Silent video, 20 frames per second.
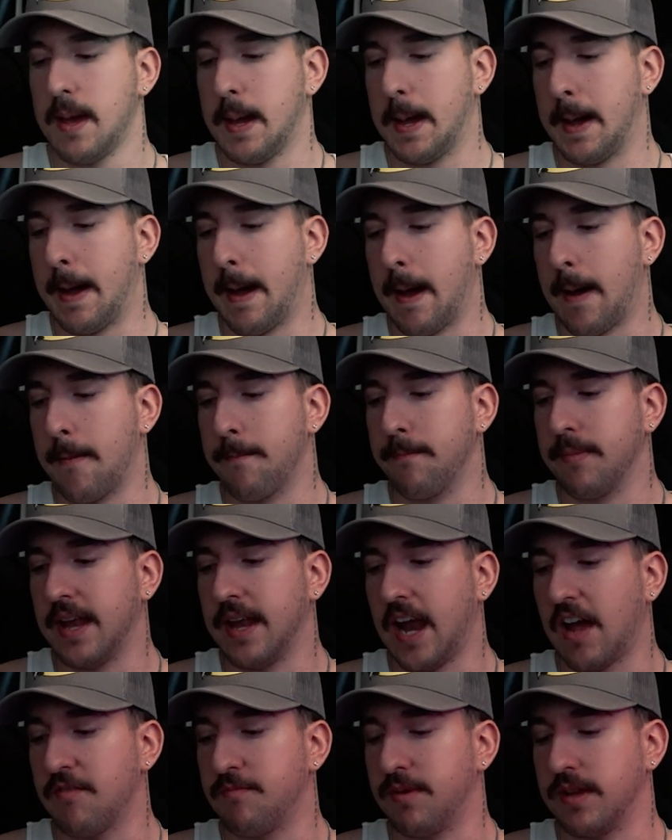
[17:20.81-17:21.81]
And
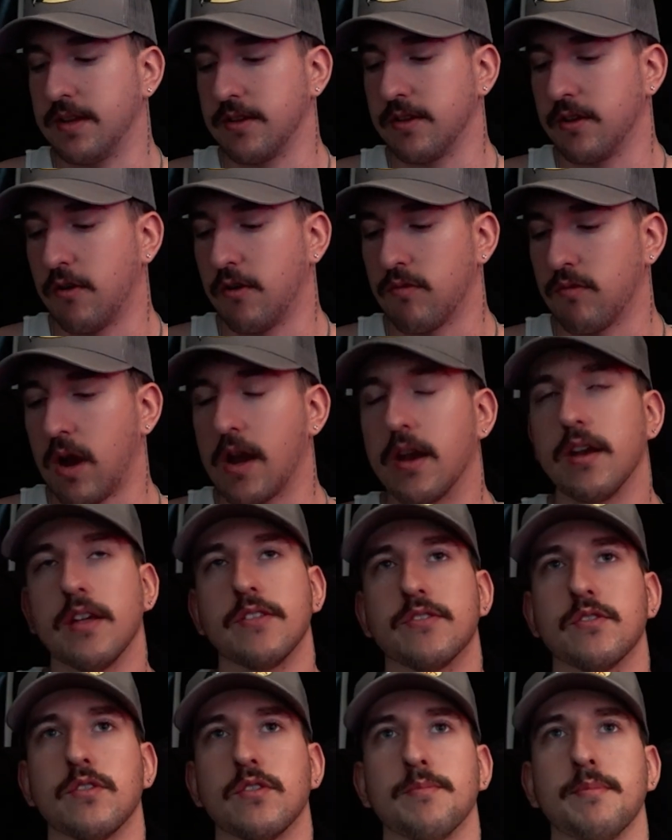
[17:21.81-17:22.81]
I've been, you know, running it
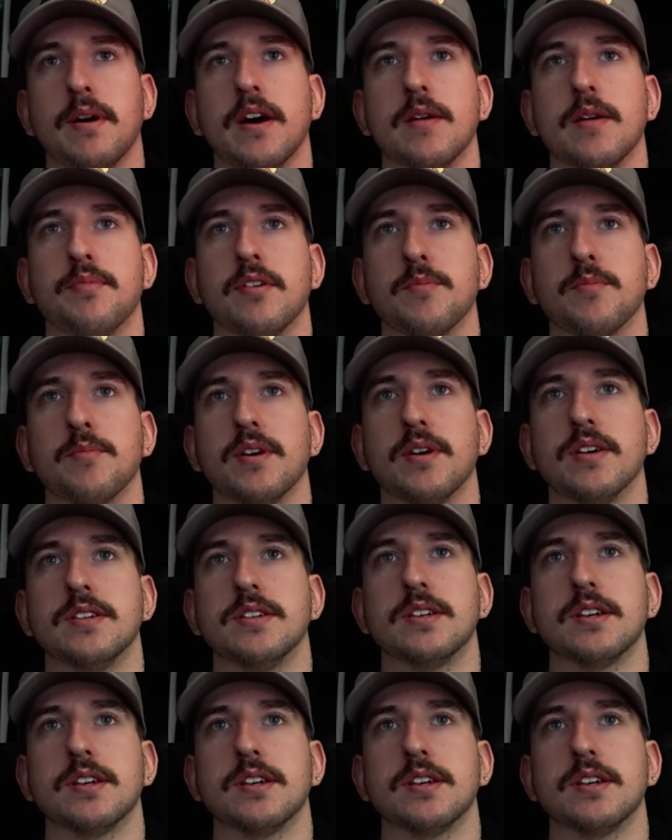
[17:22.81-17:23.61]
through the mud pretty much.